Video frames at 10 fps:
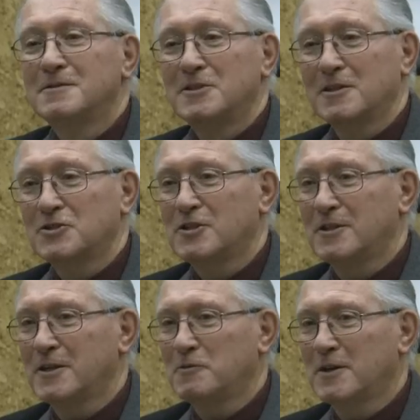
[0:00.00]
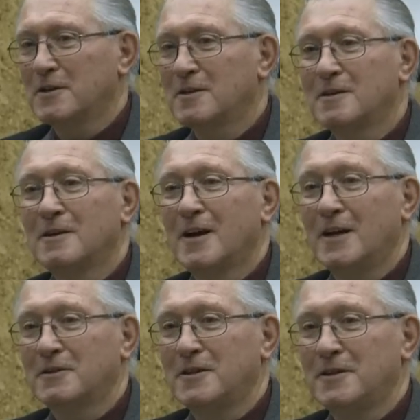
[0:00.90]
diligently with
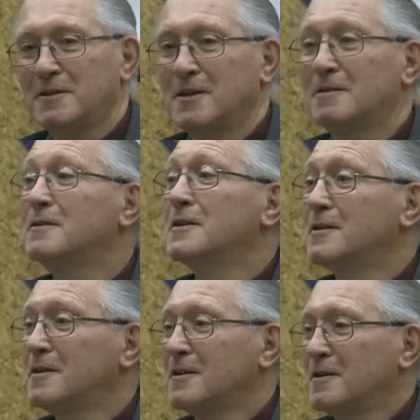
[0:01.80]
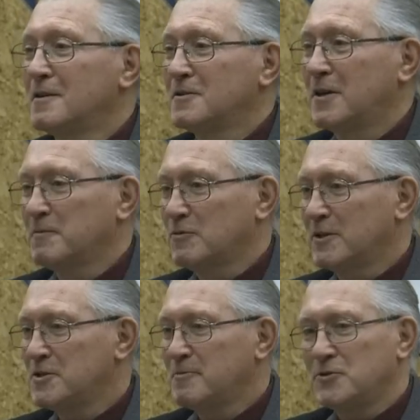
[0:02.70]
at the Tumbler
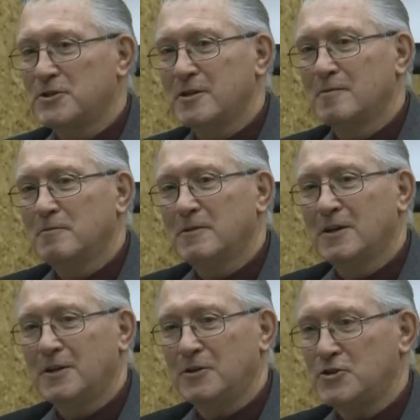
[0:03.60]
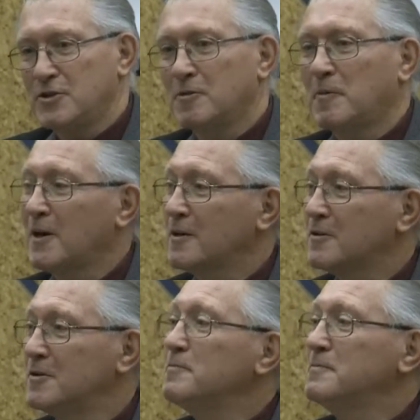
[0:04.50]
Ridge Museum and the Geopark
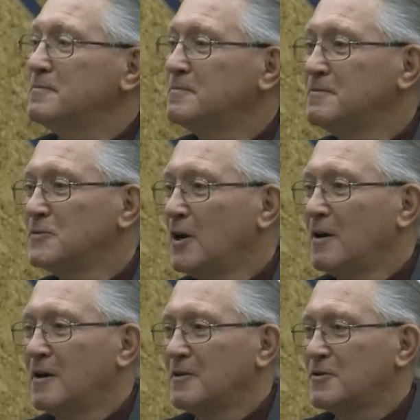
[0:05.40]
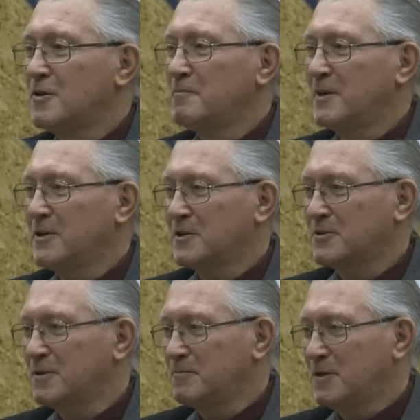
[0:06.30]
group. Tremendous
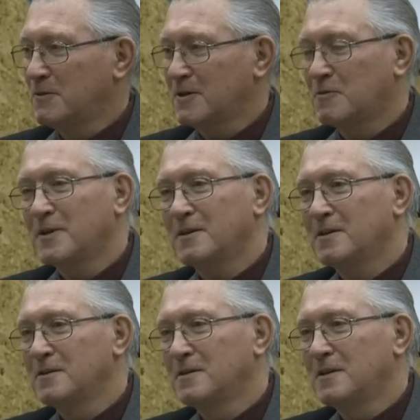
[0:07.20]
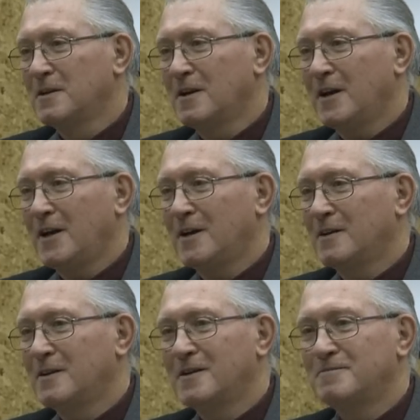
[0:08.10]
group to work with.
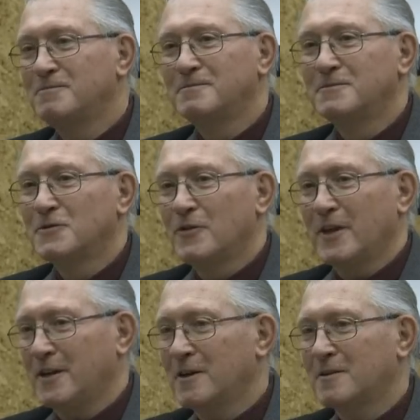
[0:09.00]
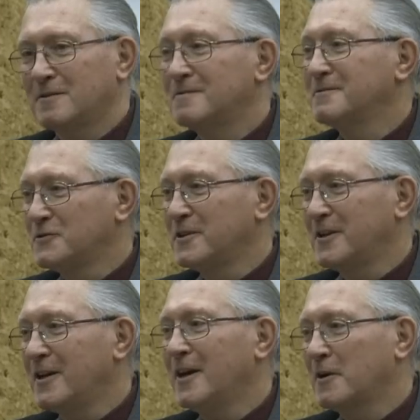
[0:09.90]
And they had
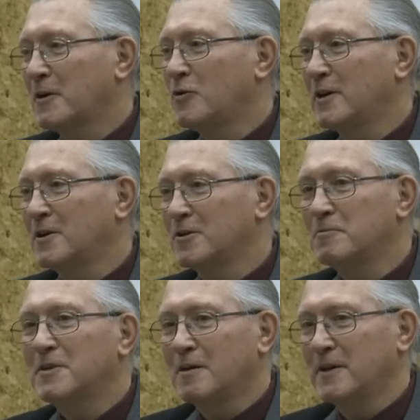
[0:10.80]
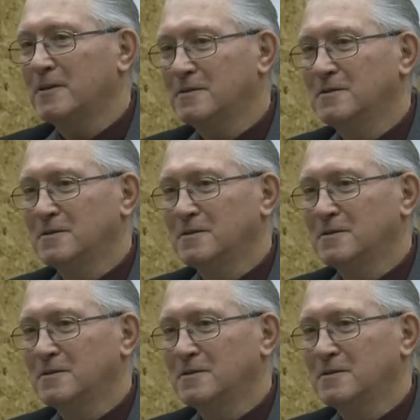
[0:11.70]
quite a group coming.